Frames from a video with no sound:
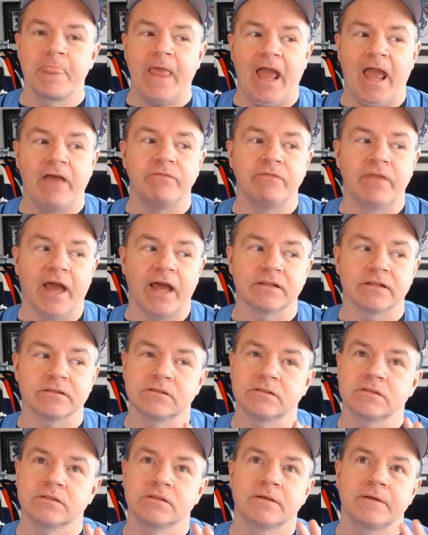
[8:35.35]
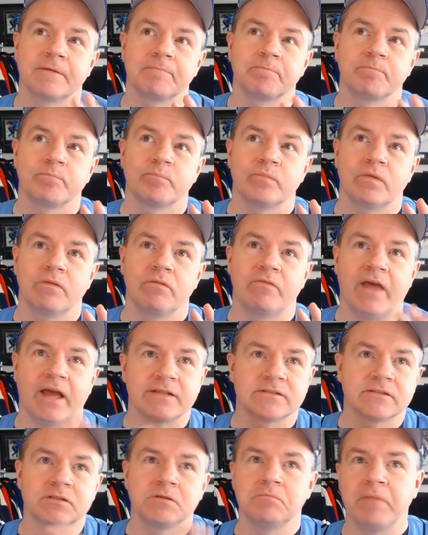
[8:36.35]
And that's
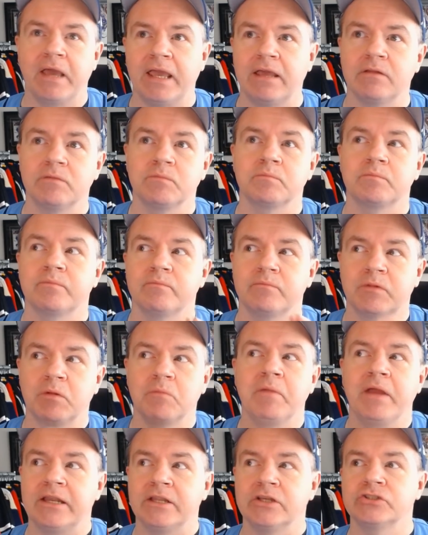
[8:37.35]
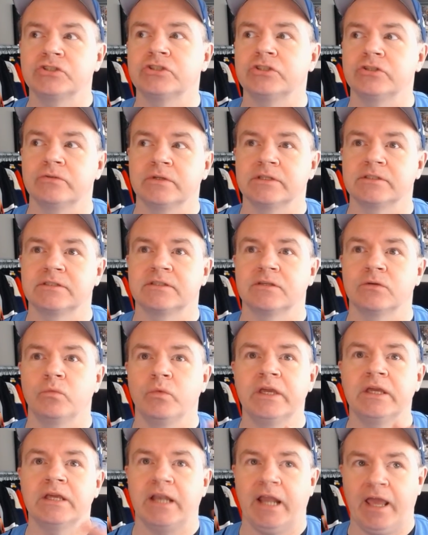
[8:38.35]
the main issue, is that
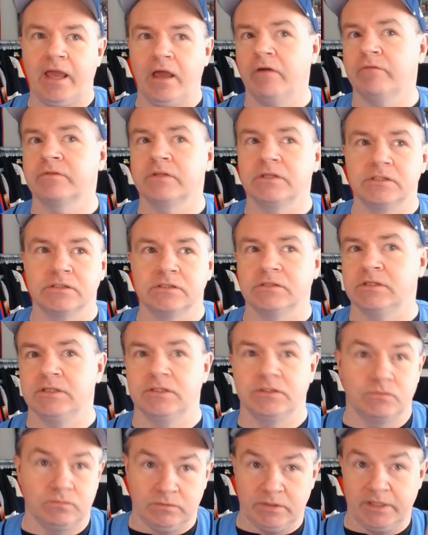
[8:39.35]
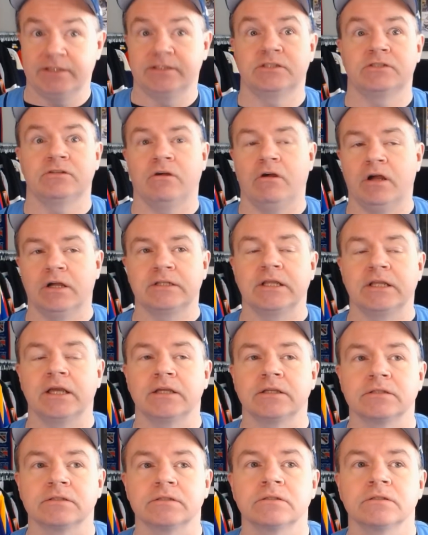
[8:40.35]
we can have these Let's Talk
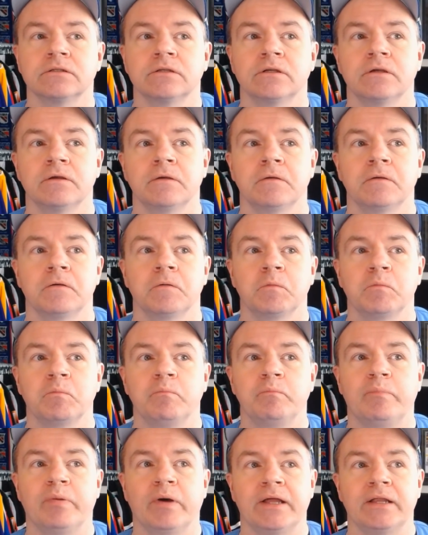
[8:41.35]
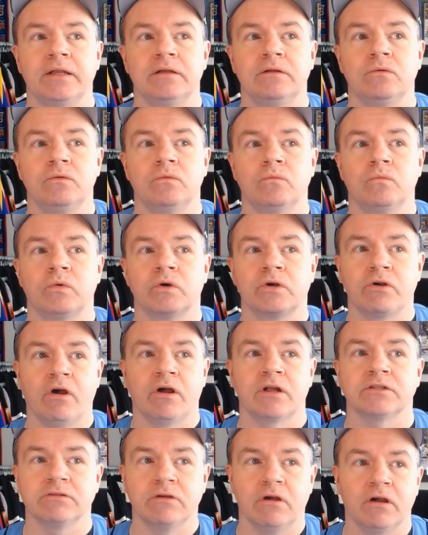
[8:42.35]
days, but we're
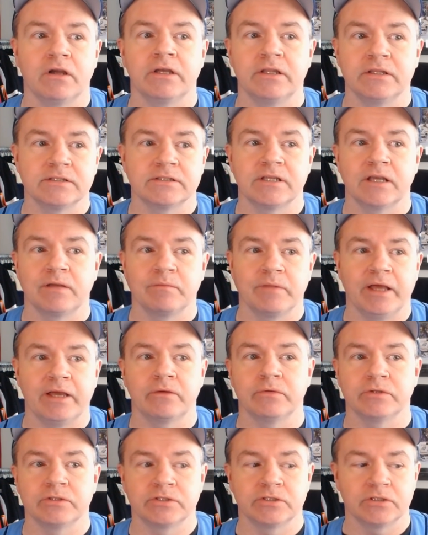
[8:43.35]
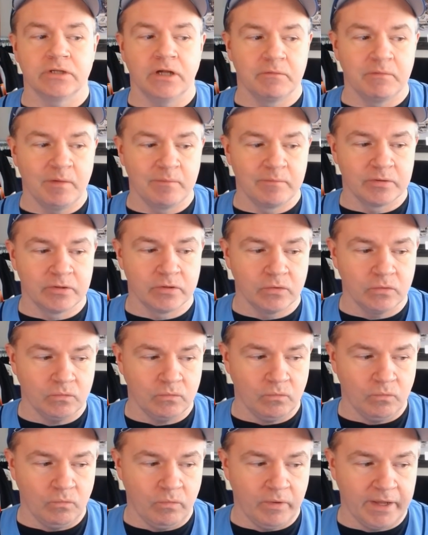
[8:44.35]
not talking the same language. I remember
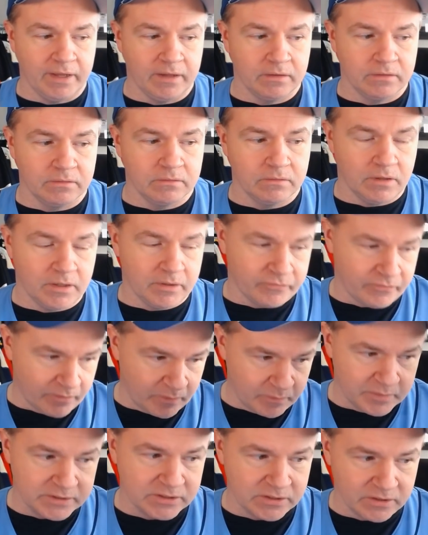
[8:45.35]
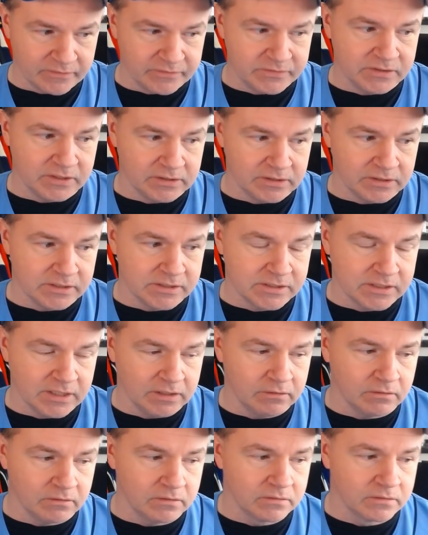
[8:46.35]
when I found myself suddenly
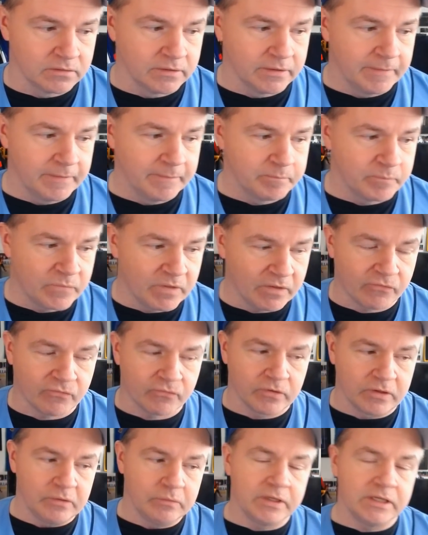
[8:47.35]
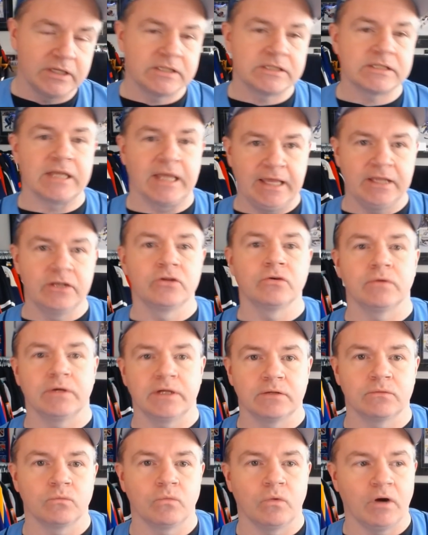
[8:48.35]
single, that 3 weeks into
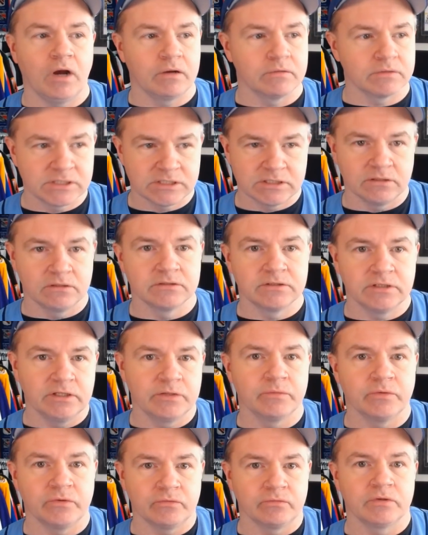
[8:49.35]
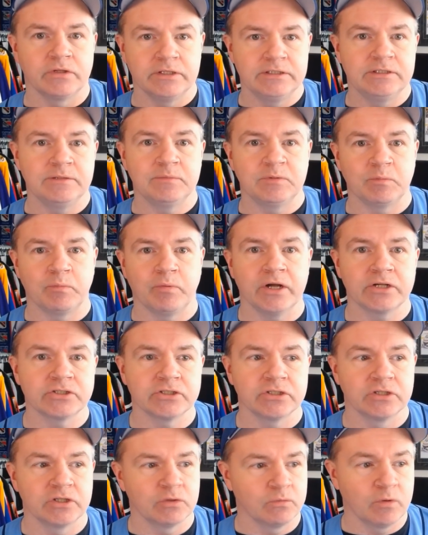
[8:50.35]
it, where I was still dealing with a really deep
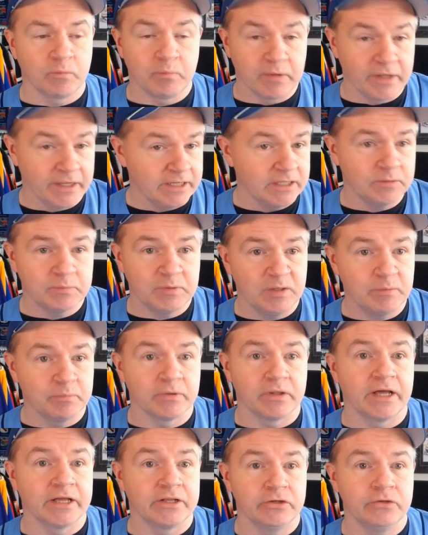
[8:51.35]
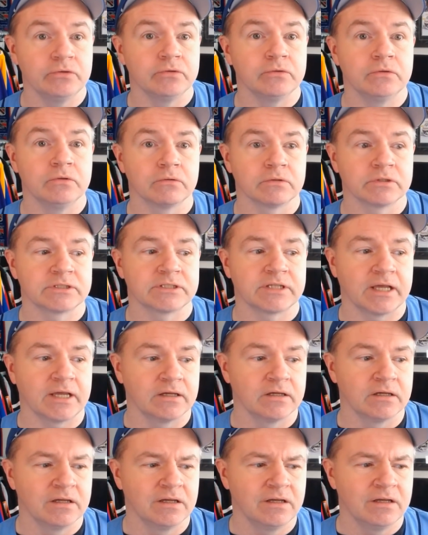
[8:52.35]
depression, there were plenty of people I knew who were
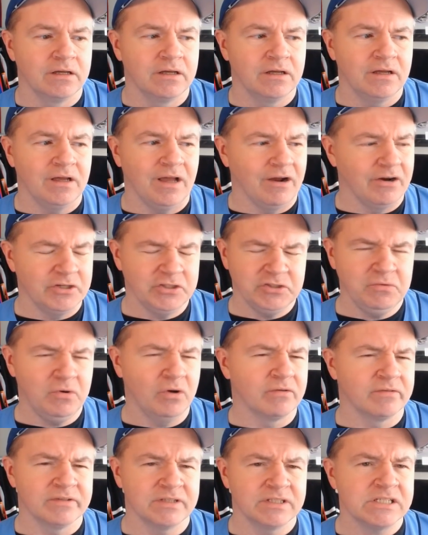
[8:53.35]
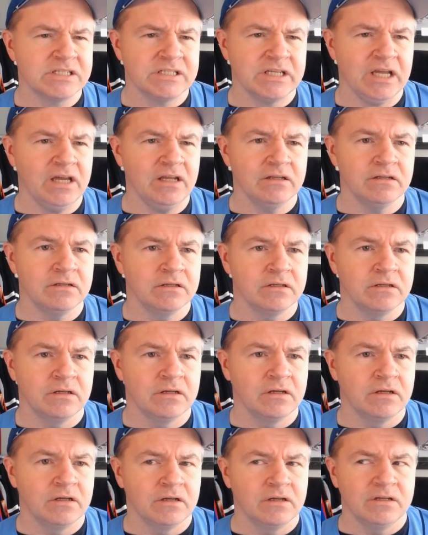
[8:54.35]
saying, "Are you over this yet?
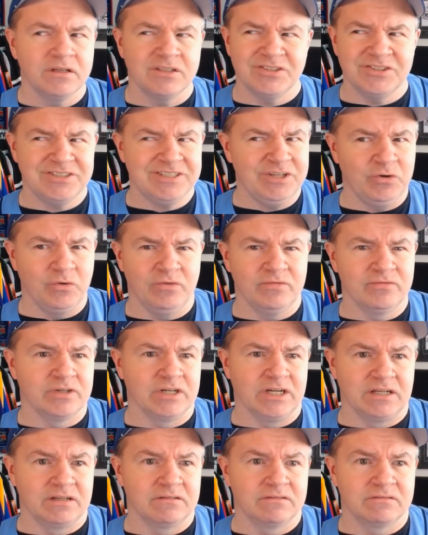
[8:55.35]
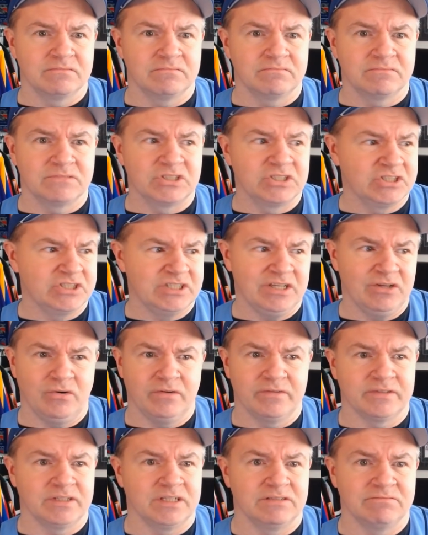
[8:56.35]
Just get over it. Just get
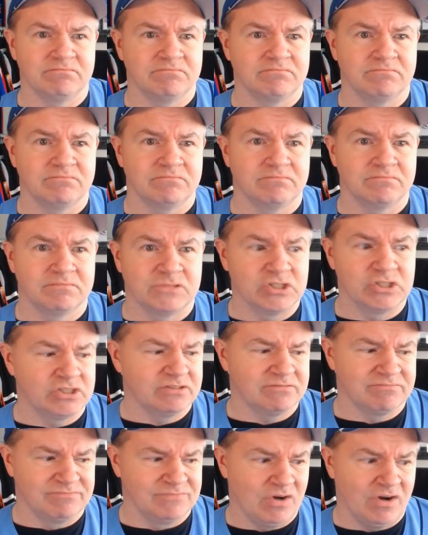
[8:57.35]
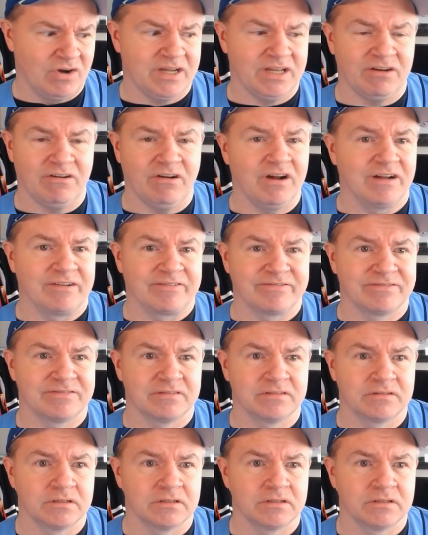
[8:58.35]
over it. Just knock it off."